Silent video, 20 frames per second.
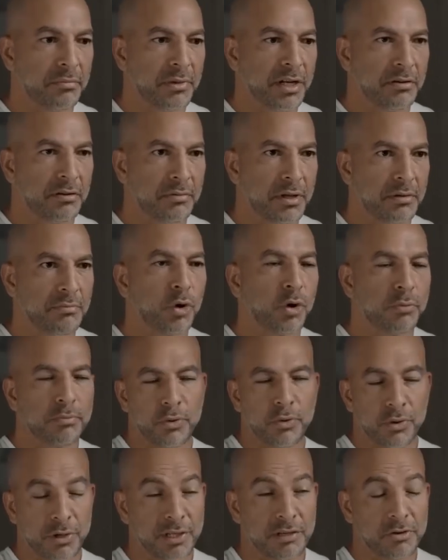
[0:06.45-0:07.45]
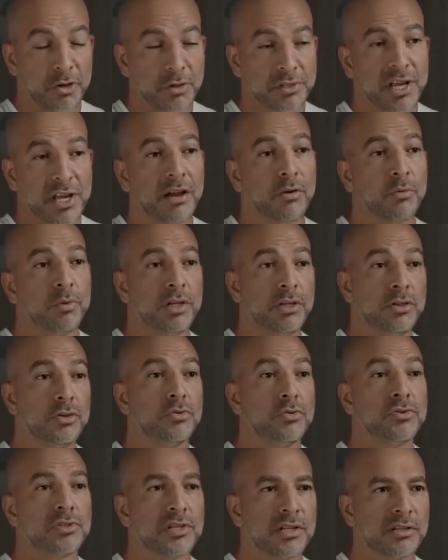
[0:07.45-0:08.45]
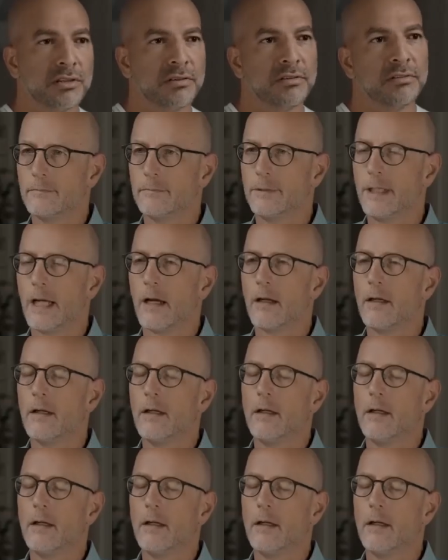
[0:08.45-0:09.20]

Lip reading: and more importantly, of course, how we use it. Yeah.